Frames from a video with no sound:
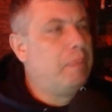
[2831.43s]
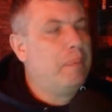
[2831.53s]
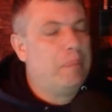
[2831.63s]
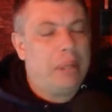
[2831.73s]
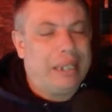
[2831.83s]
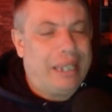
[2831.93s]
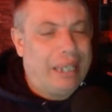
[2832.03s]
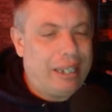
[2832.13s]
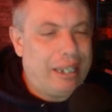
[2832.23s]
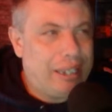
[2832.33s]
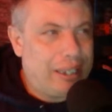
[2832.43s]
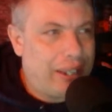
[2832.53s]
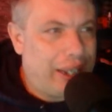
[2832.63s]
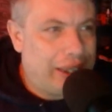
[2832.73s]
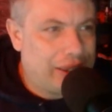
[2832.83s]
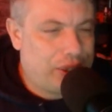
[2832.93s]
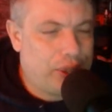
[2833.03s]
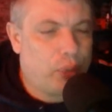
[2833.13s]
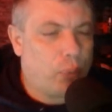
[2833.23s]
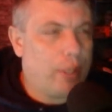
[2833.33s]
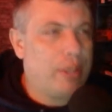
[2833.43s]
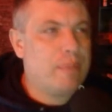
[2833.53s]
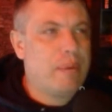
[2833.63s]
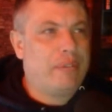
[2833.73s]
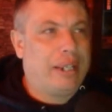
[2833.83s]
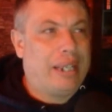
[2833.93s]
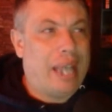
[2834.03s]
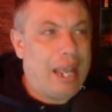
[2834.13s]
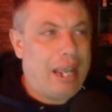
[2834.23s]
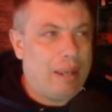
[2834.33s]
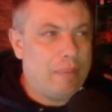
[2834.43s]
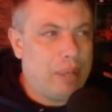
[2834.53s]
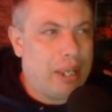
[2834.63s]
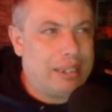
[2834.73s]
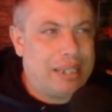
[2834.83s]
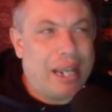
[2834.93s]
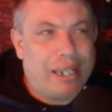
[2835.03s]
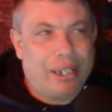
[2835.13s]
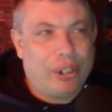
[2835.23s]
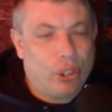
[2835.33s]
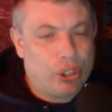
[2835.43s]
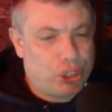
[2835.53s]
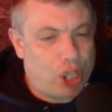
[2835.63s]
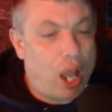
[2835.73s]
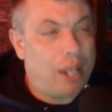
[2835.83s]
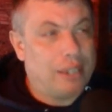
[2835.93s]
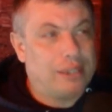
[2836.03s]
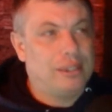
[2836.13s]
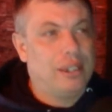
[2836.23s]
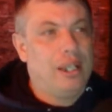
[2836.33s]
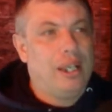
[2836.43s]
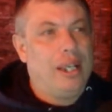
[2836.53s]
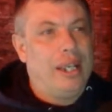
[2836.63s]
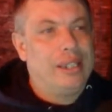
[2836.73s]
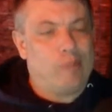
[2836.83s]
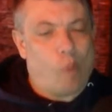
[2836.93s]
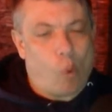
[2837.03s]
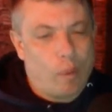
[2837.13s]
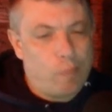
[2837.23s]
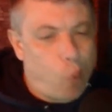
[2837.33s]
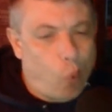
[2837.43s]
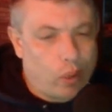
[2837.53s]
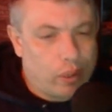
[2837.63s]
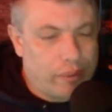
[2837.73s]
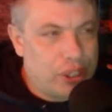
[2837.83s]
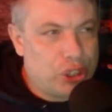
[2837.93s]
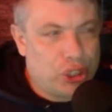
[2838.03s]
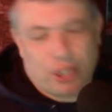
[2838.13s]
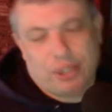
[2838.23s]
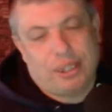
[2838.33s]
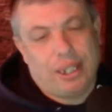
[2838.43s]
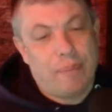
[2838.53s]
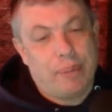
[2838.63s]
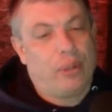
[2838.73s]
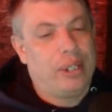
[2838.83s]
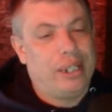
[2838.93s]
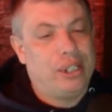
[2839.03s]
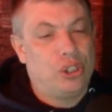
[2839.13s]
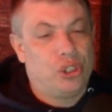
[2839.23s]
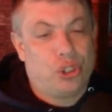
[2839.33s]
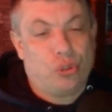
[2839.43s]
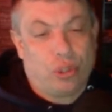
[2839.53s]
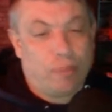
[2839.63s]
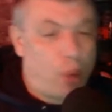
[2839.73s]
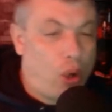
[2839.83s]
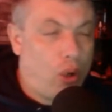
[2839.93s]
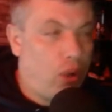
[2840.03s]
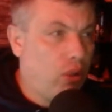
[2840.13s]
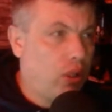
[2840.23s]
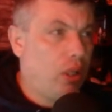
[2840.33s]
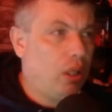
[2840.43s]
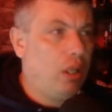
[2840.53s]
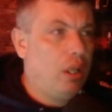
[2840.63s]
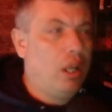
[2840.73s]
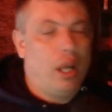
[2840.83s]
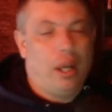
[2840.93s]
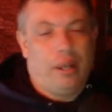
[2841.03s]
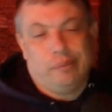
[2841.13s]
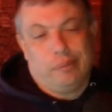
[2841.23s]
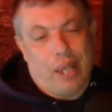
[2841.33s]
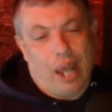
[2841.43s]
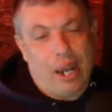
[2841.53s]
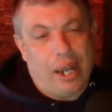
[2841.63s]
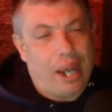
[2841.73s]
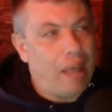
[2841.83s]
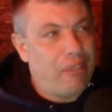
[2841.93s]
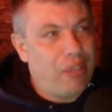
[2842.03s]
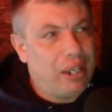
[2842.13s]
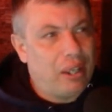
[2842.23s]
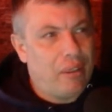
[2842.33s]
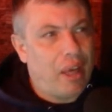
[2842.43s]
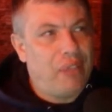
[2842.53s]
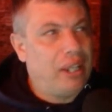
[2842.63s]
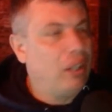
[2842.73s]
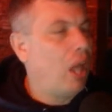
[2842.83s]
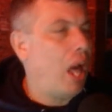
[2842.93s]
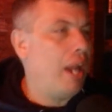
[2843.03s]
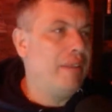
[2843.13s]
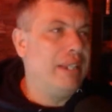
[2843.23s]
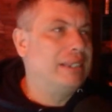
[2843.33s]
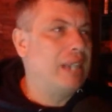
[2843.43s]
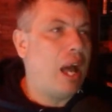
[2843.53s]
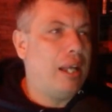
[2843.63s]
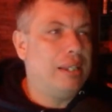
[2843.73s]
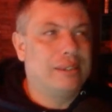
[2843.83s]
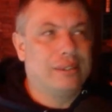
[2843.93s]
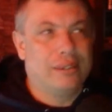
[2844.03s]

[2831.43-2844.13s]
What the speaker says: But getting into the rhythm of a game and taking good shots is more important than just the ability to shoot the ball. And I think a lot of these guys